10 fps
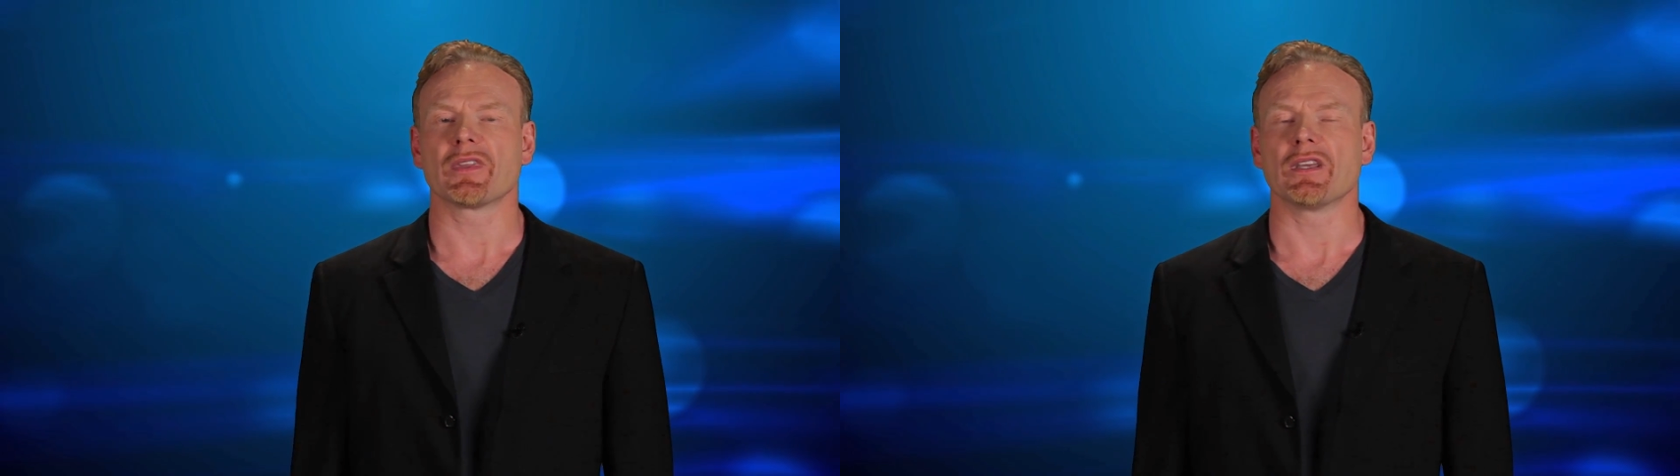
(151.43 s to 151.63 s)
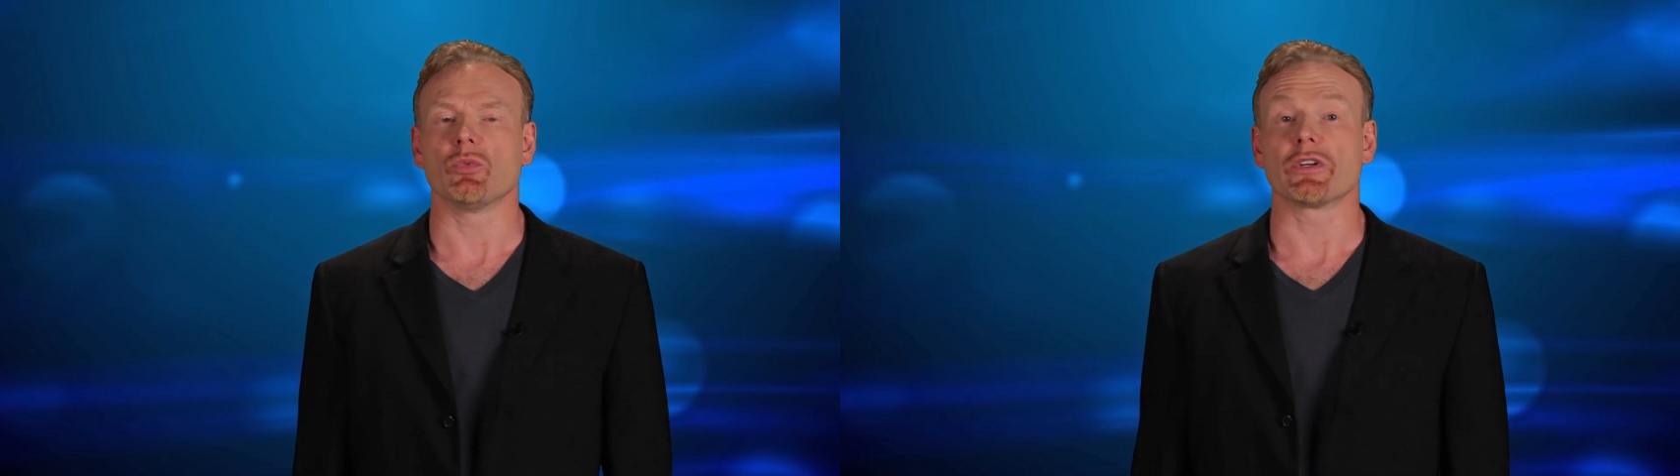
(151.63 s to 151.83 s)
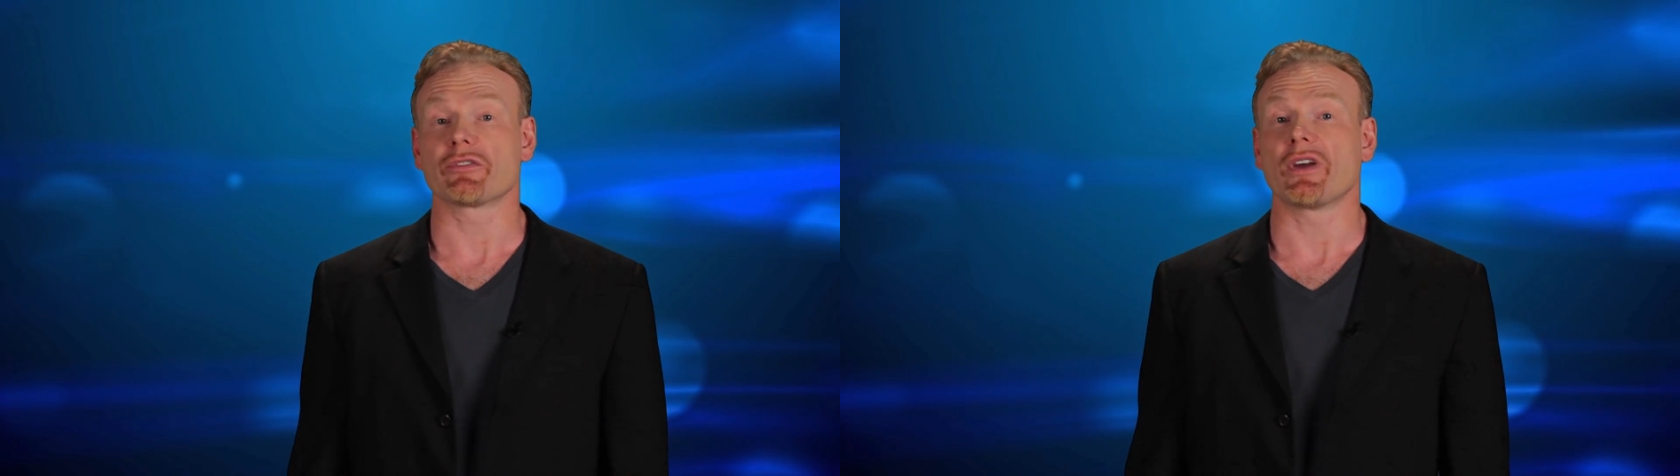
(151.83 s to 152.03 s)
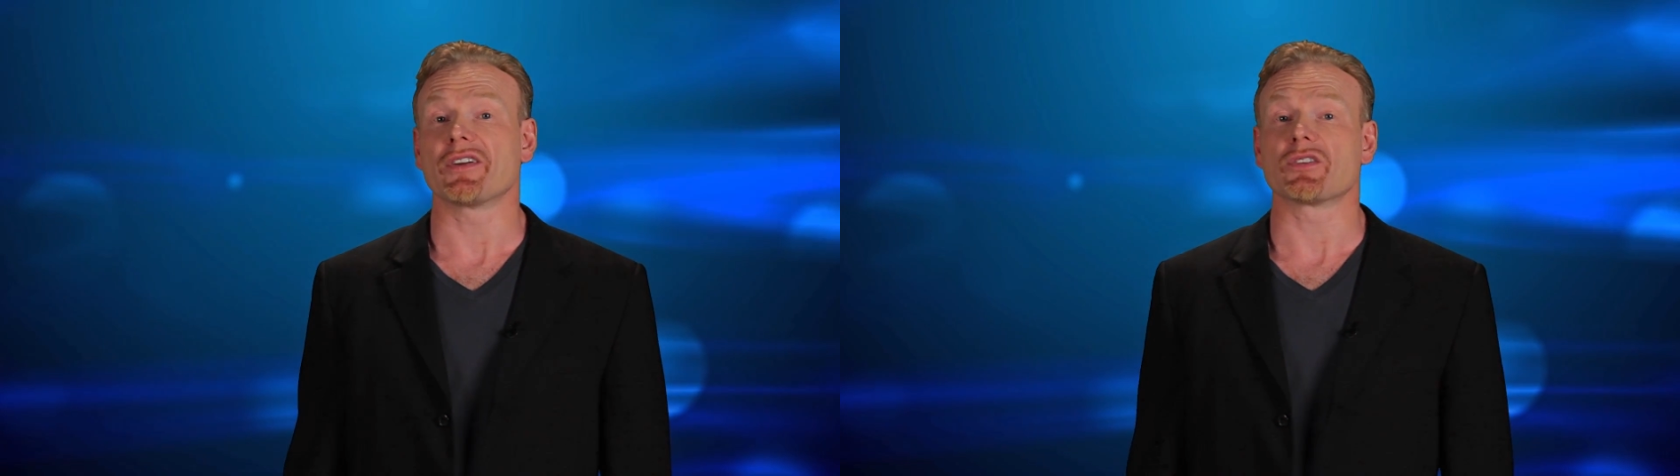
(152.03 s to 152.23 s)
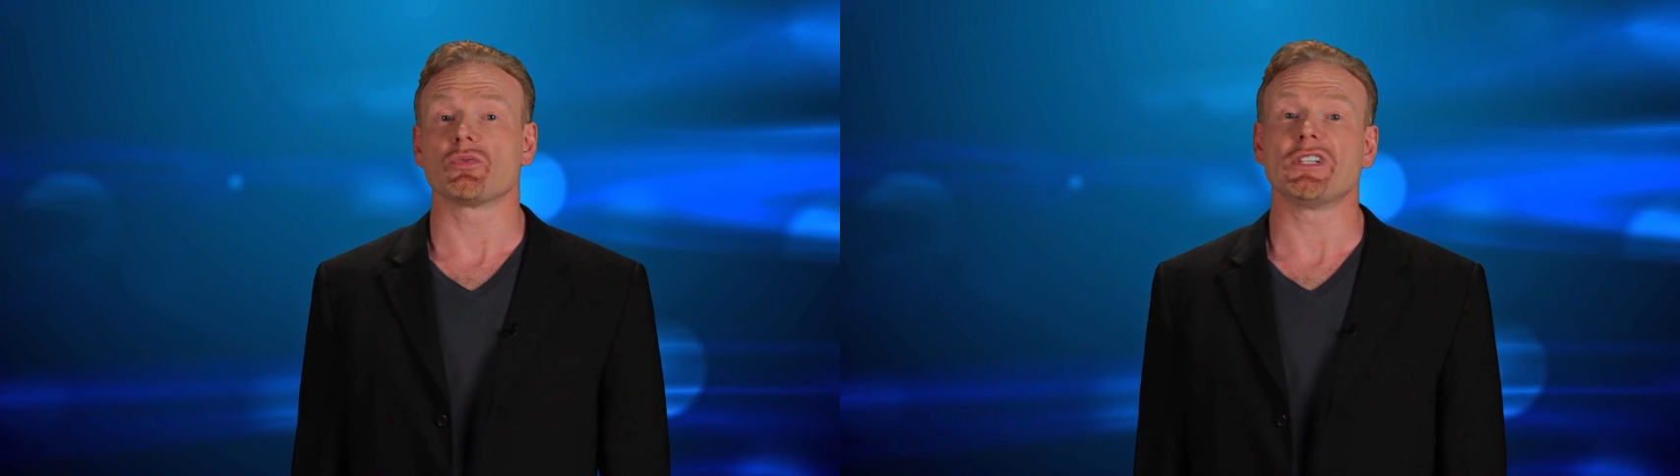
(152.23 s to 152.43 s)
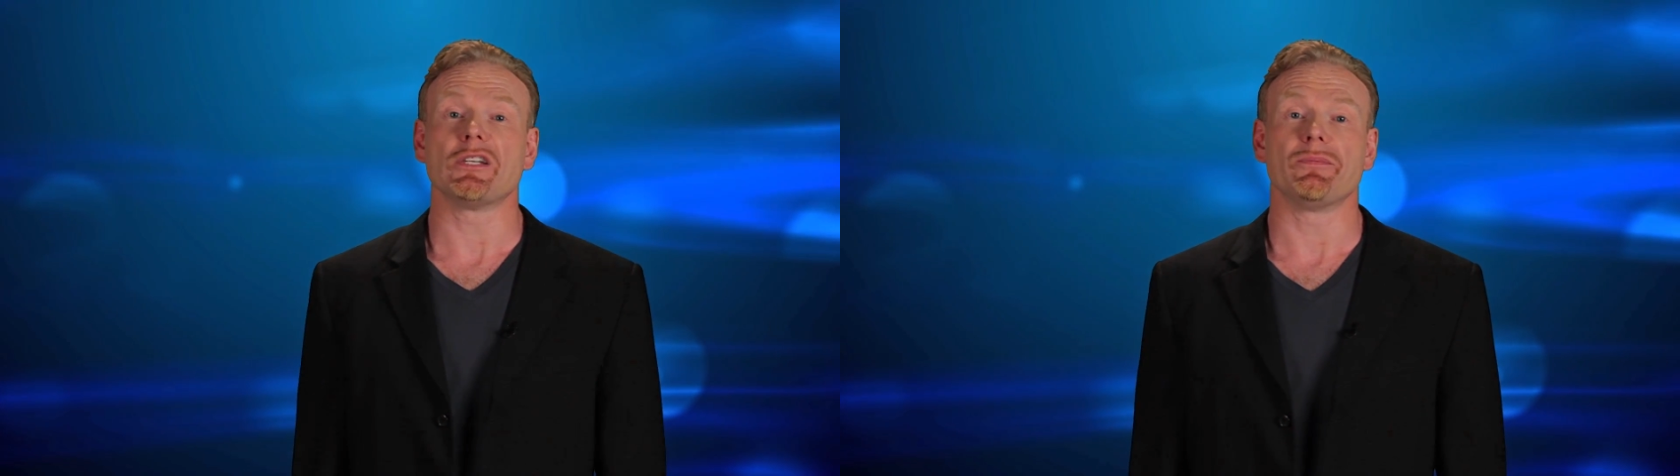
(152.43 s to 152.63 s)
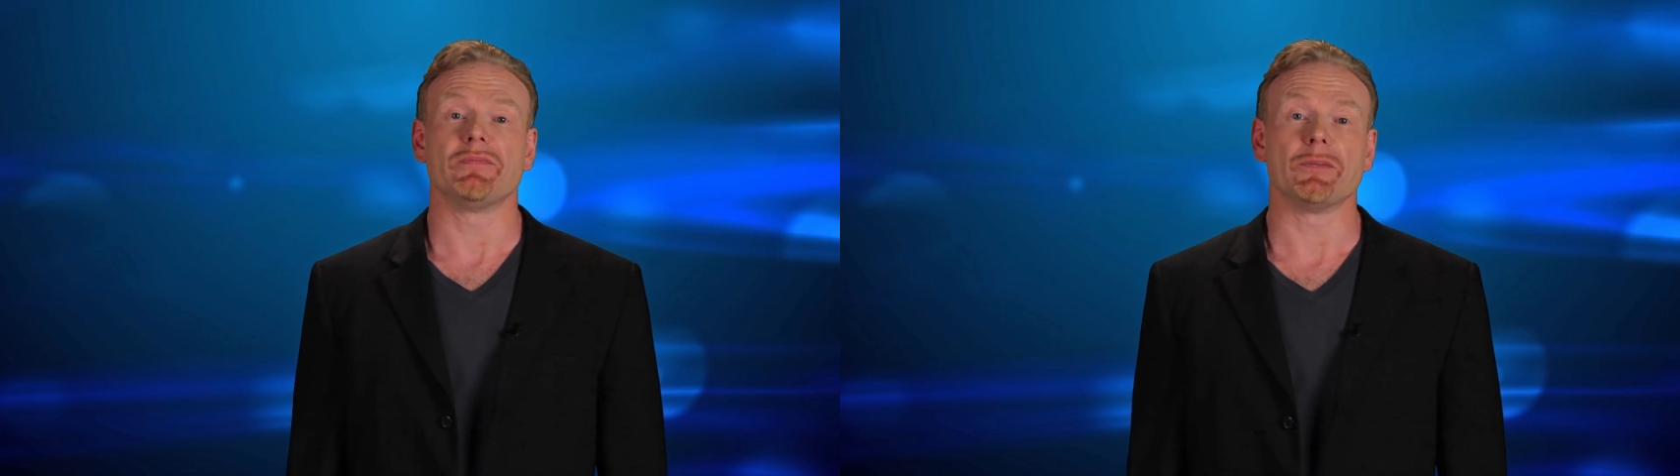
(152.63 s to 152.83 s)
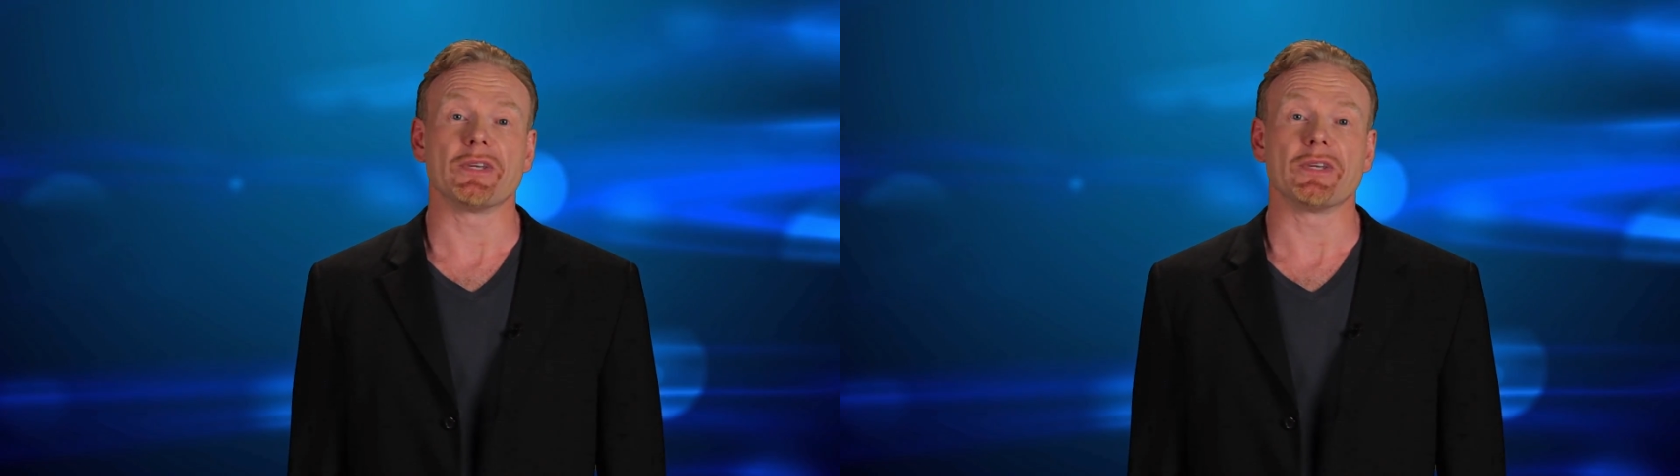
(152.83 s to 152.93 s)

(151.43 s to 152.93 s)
And what if cryonics really did